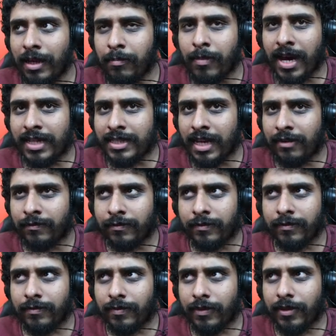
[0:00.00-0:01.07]
It might have
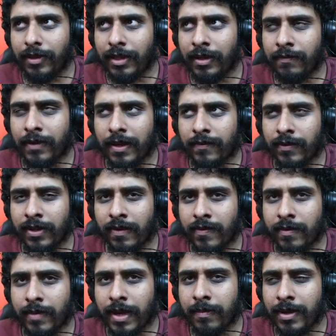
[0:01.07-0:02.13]
in the
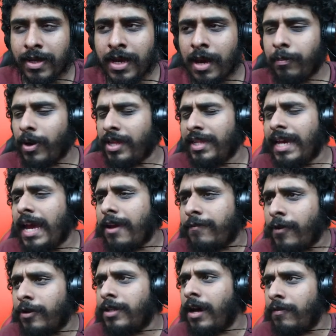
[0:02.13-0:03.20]
VFLW maybe. But in the
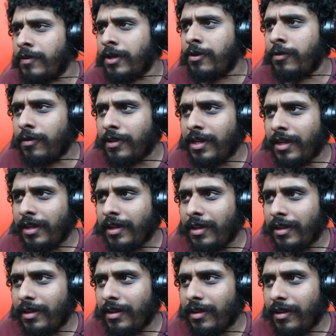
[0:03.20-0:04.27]
AFLW,
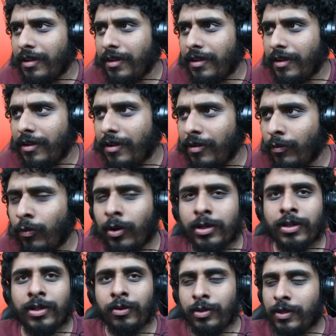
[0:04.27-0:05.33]

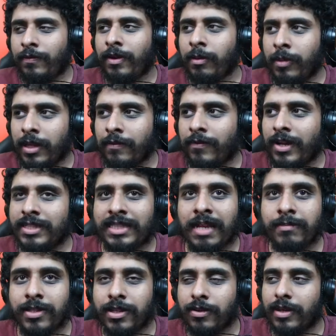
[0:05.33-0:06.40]
who do you think would be the first
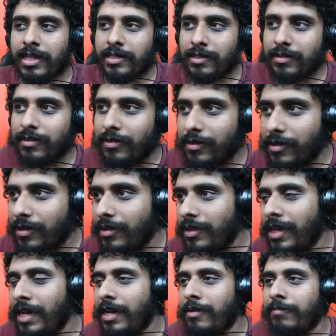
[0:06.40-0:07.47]
team to do it?
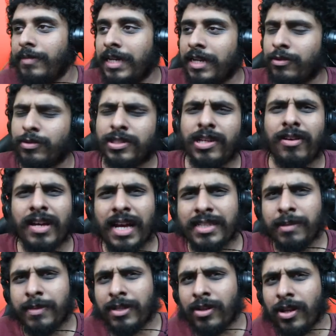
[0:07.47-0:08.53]
And also,
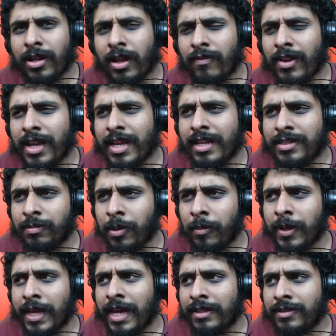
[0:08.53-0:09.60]
has it been done in other leagues? It
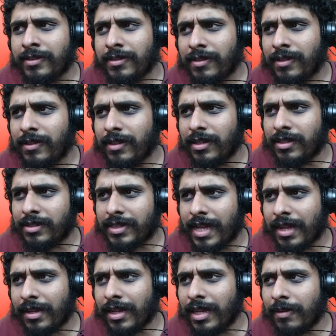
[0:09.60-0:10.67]
probably has, in a
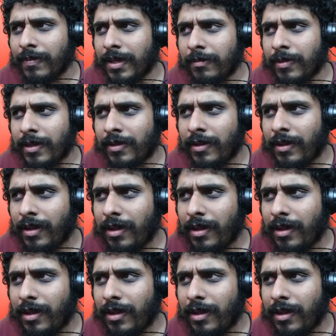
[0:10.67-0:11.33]
state league maybe.